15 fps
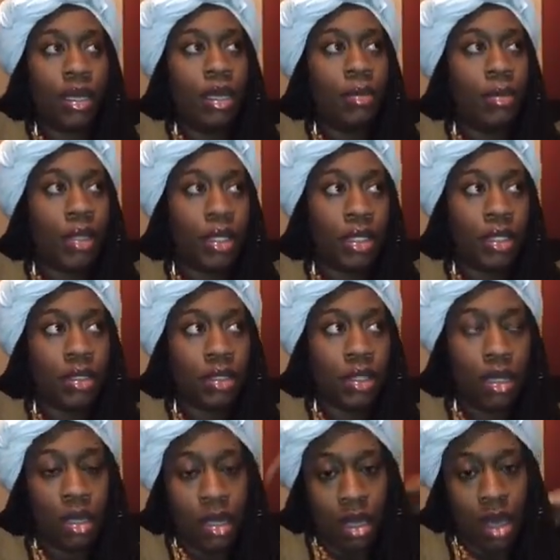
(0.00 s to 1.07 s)
because
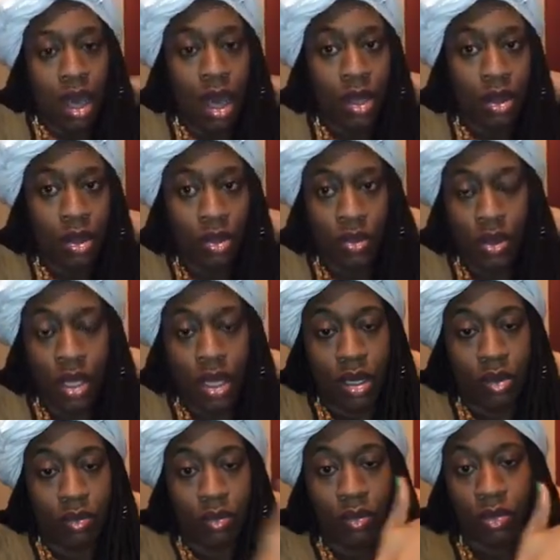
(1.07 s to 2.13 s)
I know that
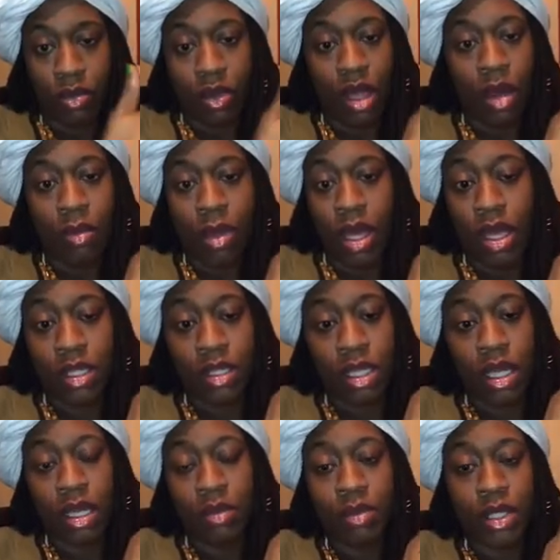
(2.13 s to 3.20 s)
I'm ex
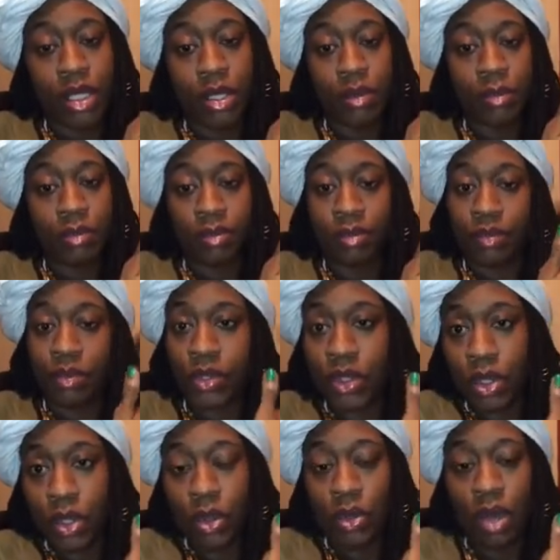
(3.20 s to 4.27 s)
EMT,
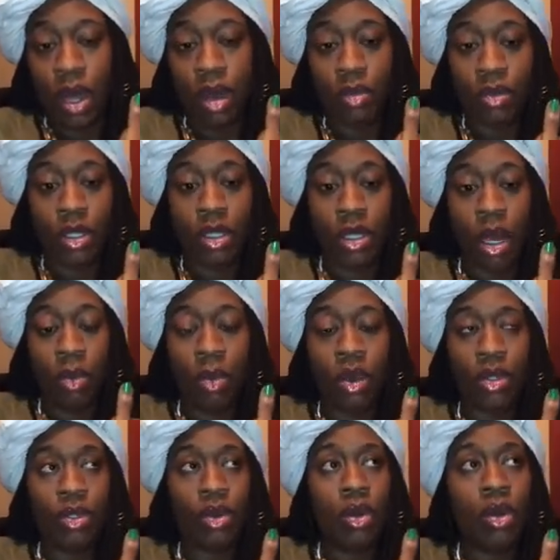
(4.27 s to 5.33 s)
so I was I
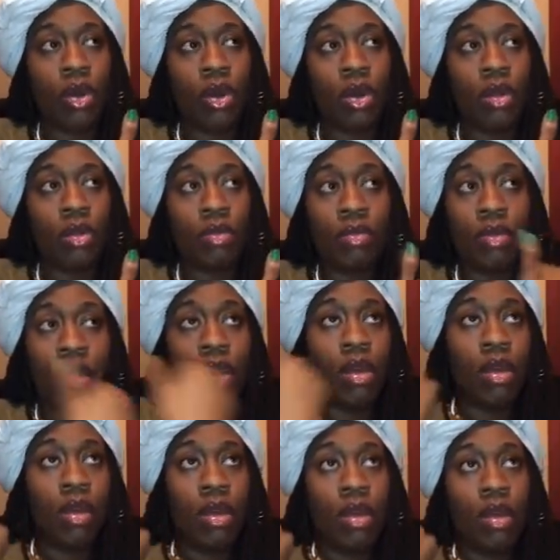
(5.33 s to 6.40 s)
worked on
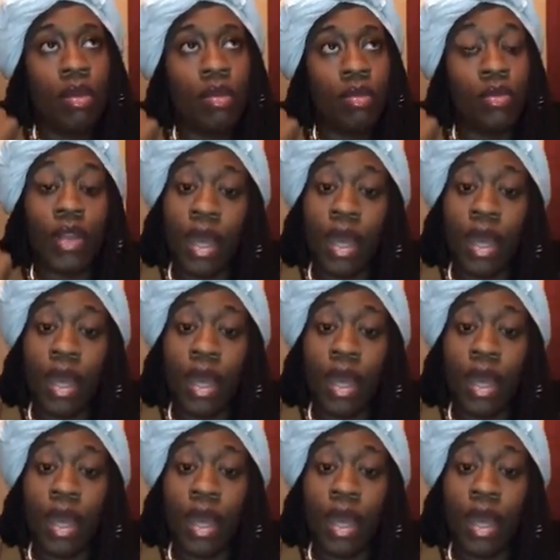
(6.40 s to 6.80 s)
the